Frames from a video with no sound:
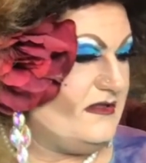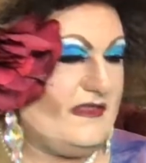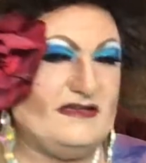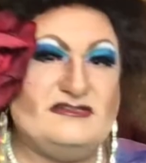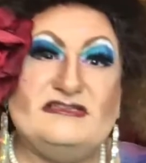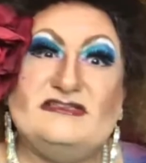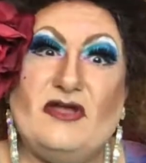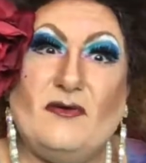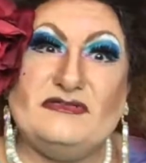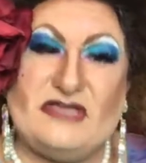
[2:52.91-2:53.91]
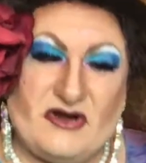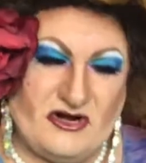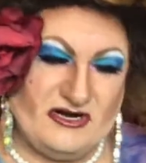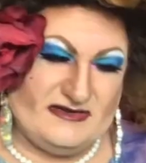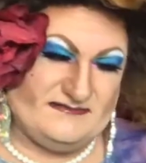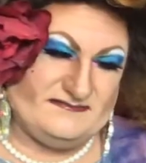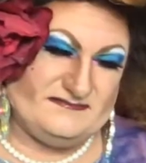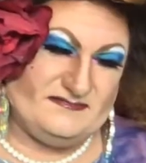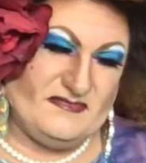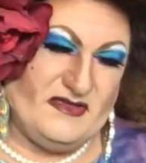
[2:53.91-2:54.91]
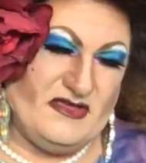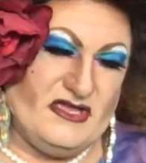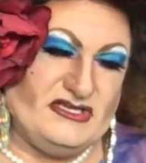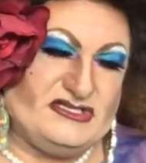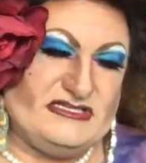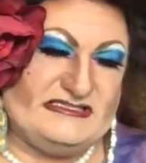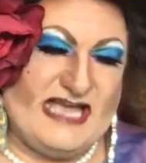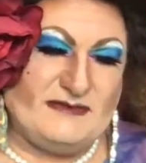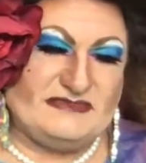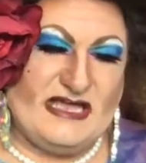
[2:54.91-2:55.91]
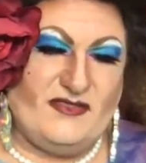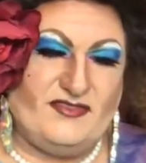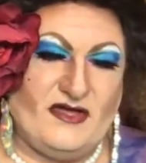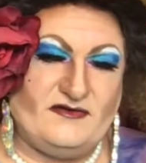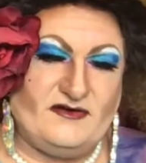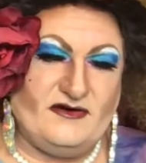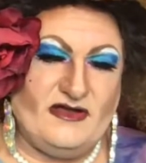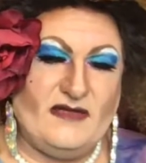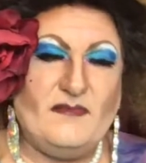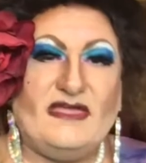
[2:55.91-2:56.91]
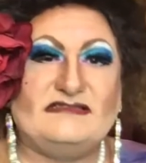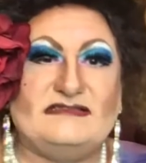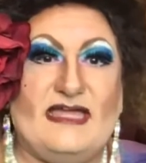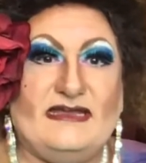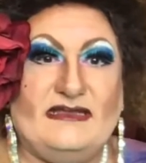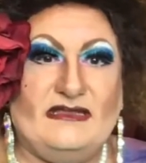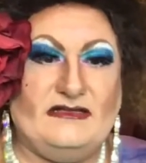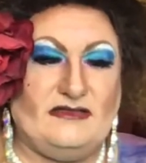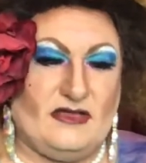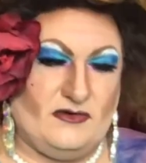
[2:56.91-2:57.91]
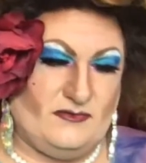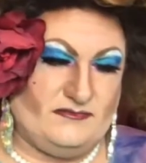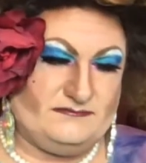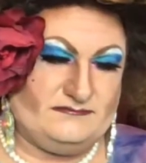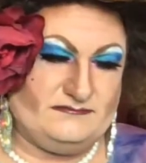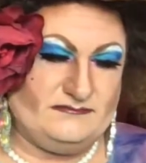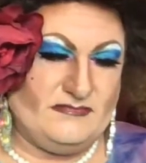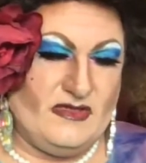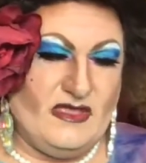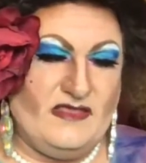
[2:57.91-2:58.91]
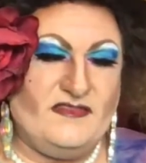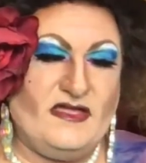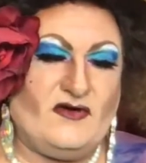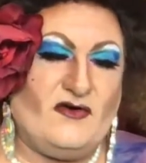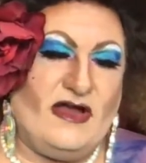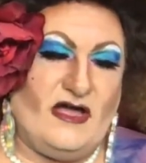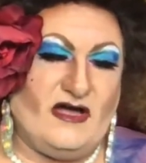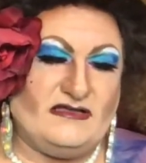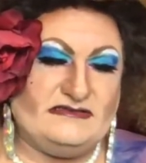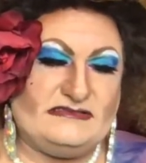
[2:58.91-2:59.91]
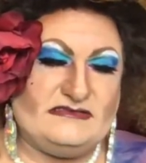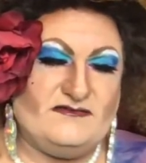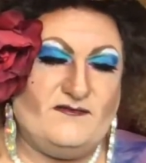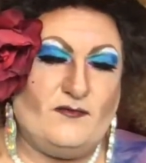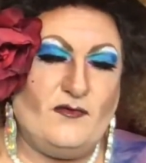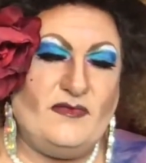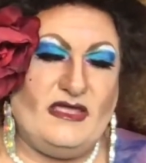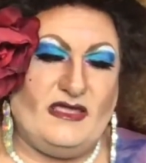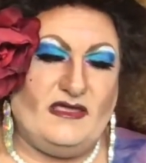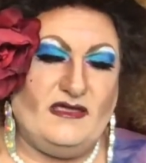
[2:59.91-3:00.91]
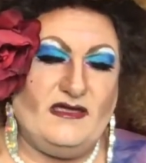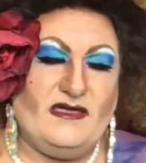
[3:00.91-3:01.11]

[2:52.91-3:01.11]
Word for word: like she's Noah's Ark. She zaps out thunder and makes lightning glow. Then crayons for me